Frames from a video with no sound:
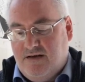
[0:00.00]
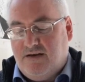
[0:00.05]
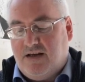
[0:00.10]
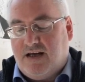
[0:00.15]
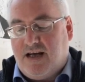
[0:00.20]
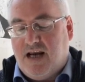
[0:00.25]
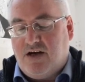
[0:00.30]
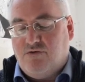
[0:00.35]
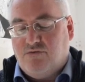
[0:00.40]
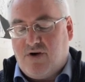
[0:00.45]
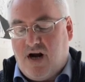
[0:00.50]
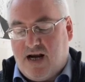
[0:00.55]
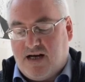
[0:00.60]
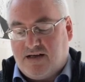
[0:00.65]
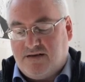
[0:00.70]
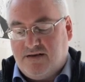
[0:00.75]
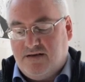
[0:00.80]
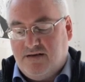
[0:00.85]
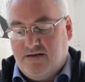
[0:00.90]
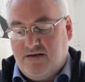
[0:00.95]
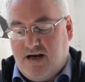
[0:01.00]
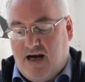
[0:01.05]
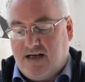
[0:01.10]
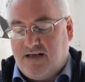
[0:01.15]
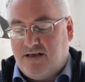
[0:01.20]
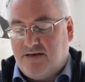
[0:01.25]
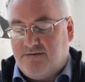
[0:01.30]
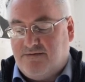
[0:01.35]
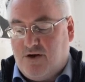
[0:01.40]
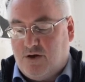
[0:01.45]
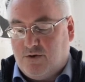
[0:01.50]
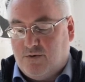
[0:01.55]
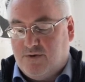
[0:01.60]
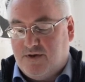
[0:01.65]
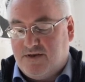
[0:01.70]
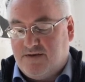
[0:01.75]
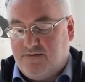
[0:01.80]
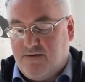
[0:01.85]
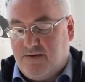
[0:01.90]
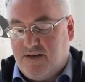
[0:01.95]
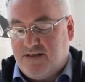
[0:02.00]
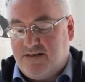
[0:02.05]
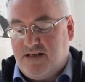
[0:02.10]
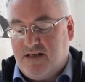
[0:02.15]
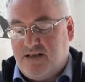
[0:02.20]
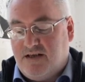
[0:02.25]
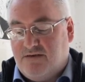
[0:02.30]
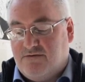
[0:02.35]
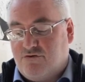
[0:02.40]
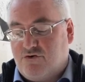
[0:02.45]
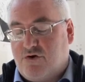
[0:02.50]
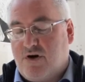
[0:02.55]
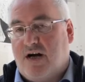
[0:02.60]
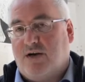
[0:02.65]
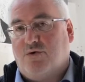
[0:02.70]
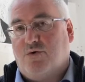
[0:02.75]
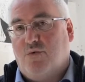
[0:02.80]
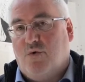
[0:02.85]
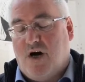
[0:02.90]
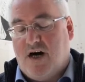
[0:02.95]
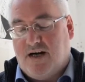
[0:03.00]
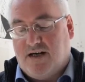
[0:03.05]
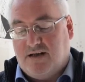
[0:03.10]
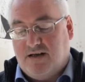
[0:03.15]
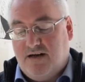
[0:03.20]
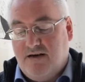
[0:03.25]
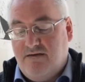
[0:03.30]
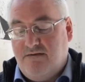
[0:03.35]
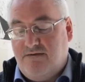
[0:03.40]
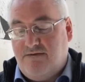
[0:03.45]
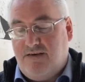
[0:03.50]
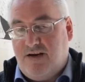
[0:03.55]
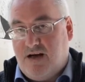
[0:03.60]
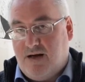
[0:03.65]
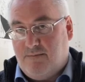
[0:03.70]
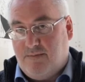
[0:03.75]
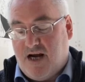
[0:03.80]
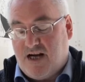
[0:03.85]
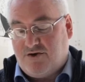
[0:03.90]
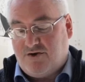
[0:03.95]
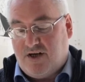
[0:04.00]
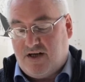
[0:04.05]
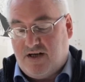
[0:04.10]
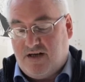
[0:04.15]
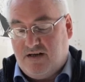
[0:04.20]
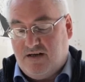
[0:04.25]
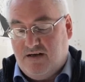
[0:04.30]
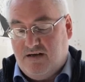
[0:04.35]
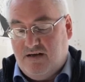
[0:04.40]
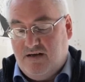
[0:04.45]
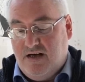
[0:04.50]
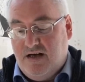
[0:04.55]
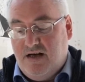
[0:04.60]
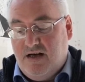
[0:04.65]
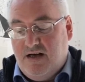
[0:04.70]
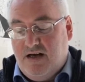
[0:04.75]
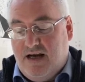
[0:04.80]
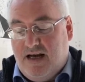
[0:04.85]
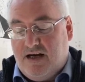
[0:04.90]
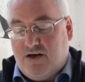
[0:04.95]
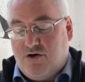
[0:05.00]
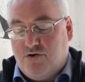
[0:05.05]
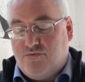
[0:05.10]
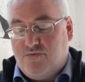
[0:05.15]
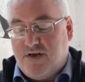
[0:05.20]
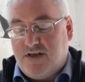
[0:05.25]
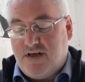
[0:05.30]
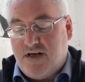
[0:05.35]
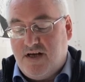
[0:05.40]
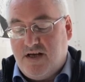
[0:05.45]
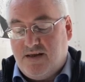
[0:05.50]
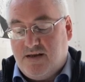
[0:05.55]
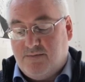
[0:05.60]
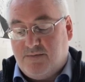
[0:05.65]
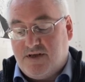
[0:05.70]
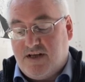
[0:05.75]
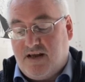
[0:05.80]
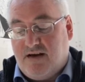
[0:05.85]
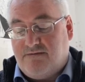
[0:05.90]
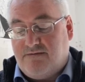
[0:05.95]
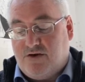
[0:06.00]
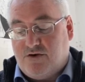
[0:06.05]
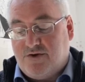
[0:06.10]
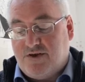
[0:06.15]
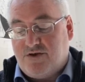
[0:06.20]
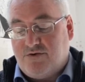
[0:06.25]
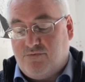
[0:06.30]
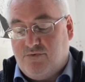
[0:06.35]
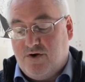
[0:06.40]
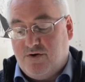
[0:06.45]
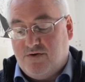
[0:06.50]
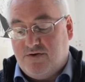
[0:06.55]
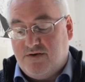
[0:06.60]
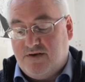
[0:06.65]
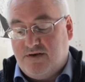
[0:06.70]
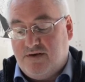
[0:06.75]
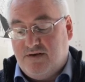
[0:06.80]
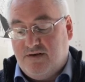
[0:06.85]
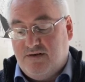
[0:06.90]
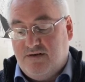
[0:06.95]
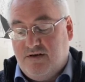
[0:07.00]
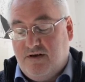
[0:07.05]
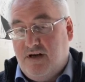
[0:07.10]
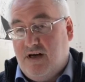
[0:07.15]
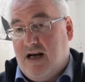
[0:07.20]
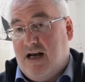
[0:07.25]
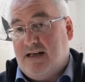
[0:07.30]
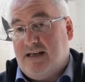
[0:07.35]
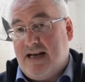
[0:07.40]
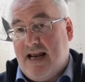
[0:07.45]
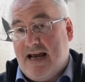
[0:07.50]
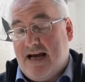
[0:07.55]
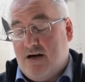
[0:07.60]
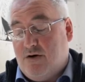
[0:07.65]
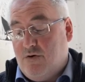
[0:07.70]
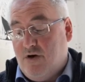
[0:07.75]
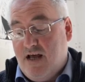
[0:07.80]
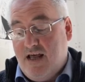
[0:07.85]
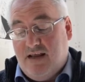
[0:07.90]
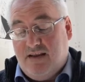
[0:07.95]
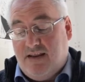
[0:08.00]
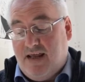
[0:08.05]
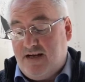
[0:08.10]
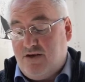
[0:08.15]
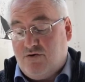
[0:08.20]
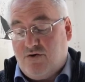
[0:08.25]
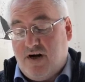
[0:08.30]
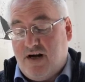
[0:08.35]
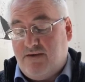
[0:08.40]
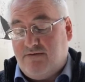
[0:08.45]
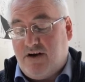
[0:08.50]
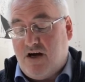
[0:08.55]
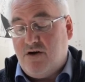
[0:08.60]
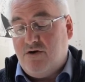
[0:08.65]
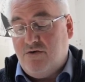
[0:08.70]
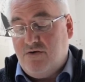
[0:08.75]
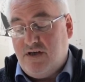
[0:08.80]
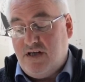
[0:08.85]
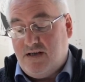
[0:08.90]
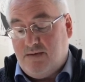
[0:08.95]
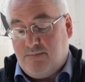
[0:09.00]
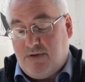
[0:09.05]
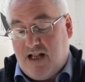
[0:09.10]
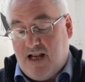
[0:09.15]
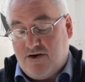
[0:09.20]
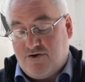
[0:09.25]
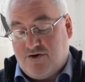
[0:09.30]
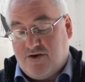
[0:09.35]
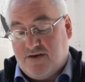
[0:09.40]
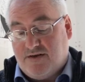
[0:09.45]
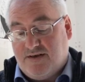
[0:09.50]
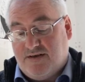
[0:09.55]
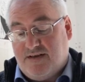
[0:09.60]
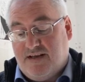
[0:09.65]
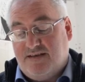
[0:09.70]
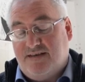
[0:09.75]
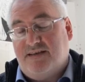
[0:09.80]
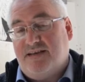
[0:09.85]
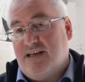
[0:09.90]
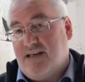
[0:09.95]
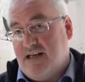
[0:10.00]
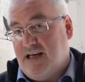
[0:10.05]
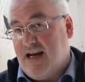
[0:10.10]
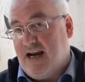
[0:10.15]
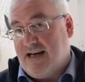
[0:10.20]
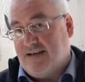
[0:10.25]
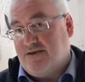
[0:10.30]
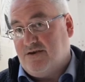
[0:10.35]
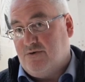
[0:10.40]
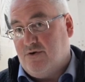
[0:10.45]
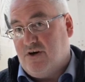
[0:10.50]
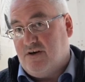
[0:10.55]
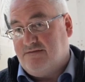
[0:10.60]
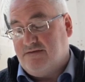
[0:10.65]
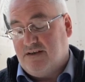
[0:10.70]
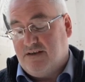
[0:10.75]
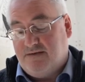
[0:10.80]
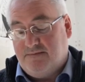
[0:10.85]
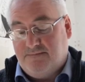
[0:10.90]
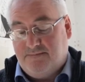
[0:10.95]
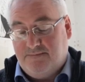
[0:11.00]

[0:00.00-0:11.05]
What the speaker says: The King Rat and his followers from the city of Troutwine fear magic. It could return them to their forest roots, and now they crave only the pleasures the city has to offer.